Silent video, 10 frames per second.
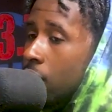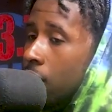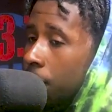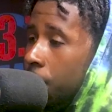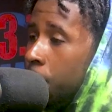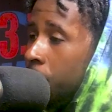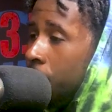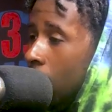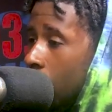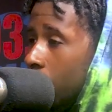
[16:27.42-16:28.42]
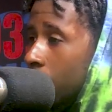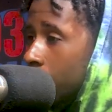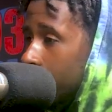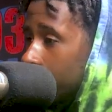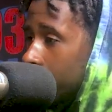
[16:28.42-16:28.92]
If you don't
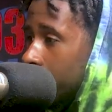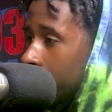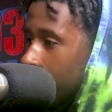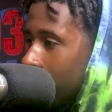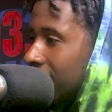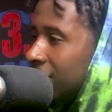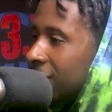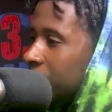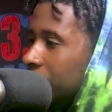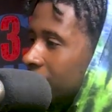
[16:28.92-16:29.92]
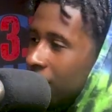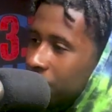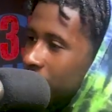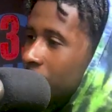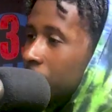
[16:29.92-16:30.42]
want to do
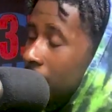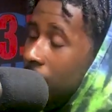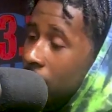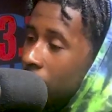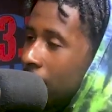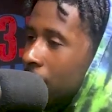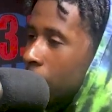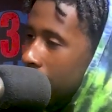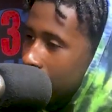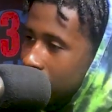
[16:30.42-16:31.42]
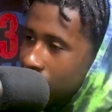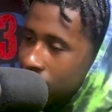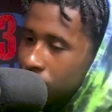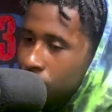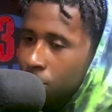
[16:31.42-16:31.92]
something or whatever, don't let nobody
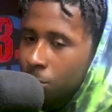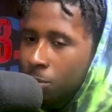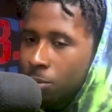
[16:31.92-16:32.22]
tell you